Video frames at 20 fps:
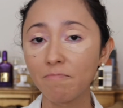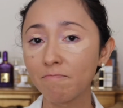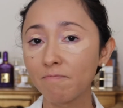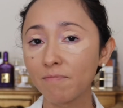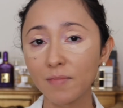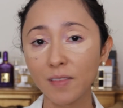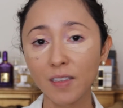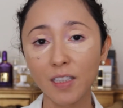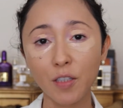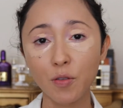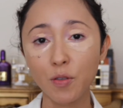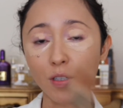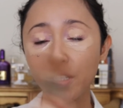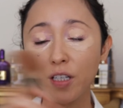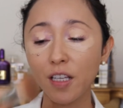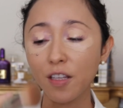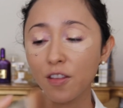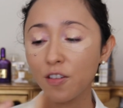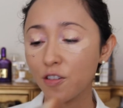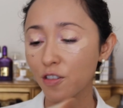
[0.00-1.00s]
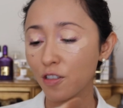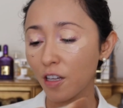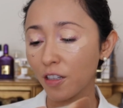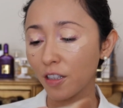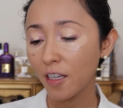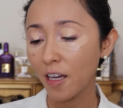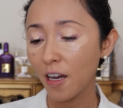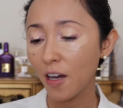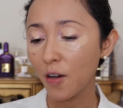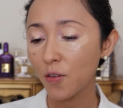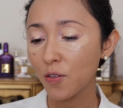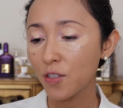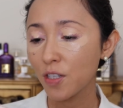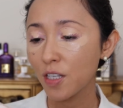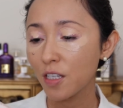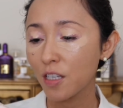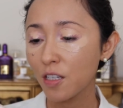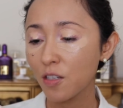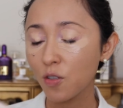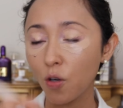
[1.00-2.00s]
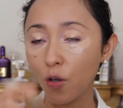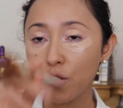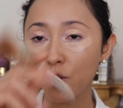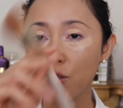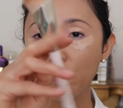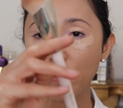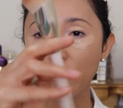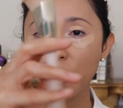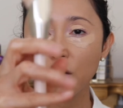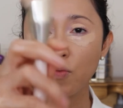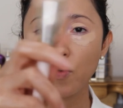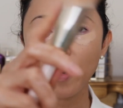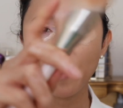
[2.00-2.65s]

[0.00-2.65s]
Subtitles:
Literally, there's nothing else. This is going to be the Rare